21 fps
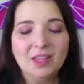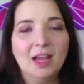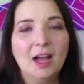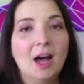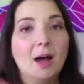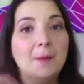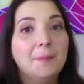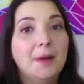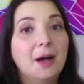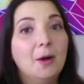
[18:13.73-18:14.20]

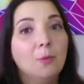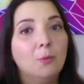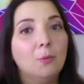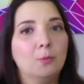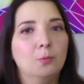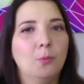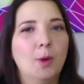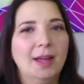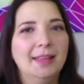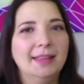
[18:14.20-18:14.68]
um,
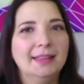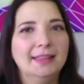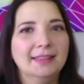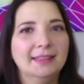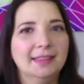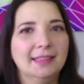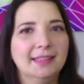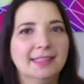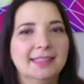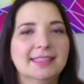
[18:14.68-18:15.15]
one
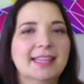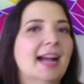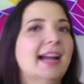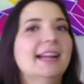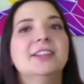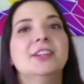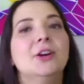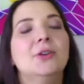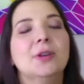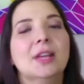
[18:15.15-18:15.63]
little
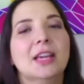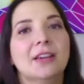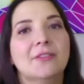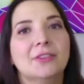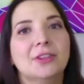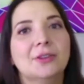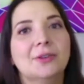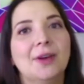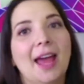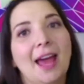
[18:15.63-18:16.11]
side note,
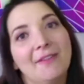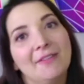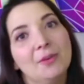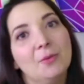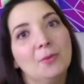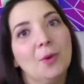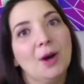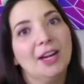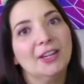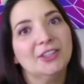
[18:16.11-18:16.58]
if you
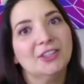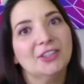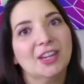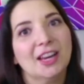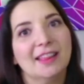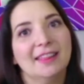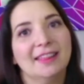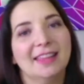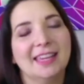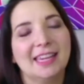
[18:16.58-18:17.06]
haven't watched
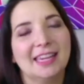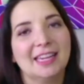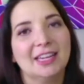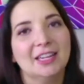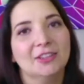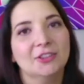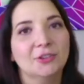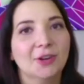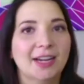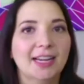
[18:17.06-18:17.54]

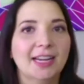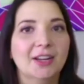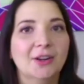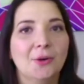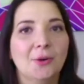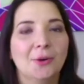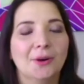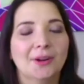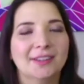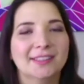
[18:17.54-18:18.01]
the training
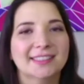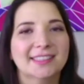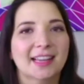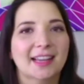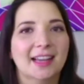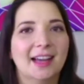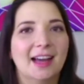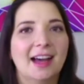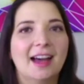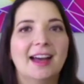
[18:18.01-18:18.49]
course,
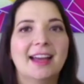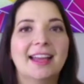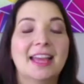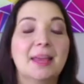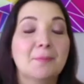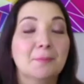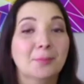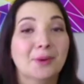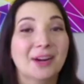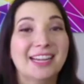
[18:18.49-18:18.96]
uh,
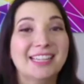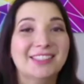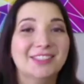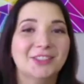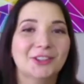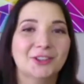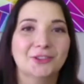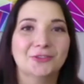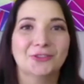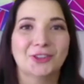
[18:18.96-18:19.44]

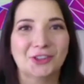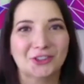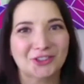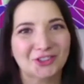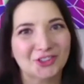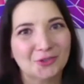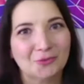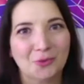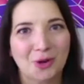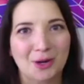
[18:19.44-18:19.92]
Embrace Your
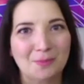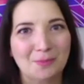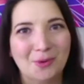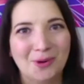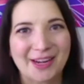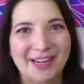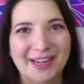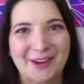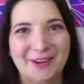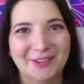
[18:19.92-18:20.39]
Version
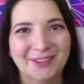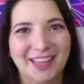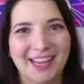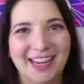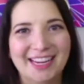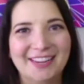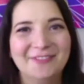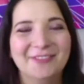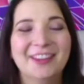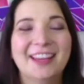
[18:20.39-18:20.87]
1.0
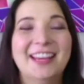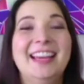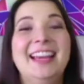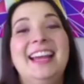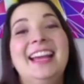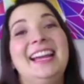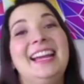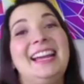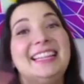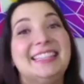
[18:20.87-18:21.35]
Life,
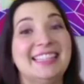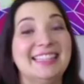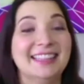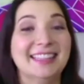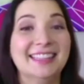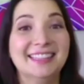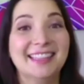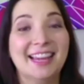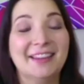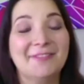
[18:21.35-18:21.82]
it's in
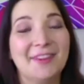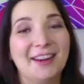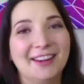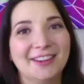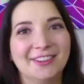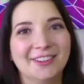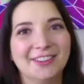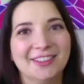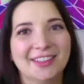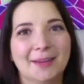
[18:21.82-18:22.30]
the Life
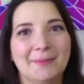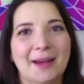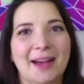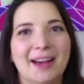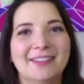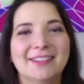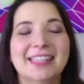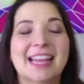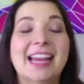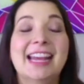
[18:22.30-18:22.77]
Editor
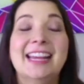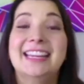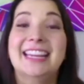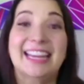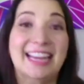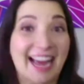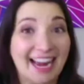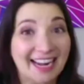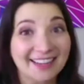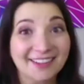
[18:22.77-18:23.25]
Clubhouse. You
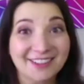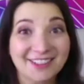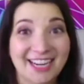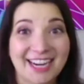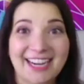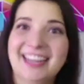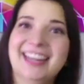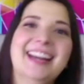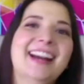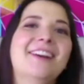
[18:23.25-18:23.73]
gotta go
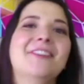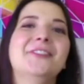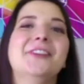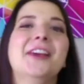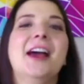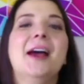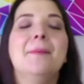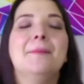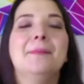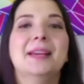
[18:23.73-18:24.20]
check it out
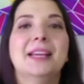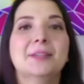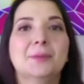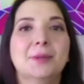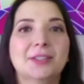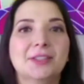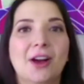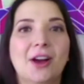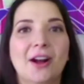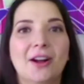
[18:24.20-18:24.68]
because
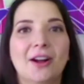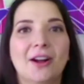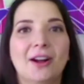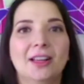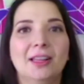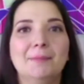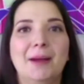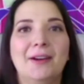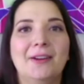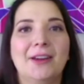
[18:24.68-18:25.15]
we talk
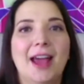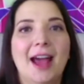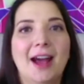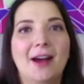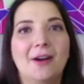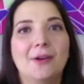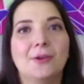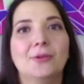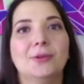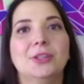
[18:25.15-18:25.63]
all about
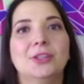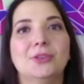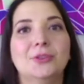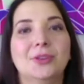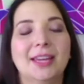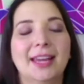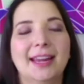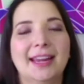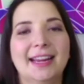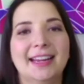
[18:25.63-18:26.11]
how you
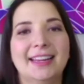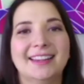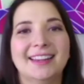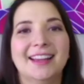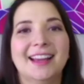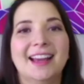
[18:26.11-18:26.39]
can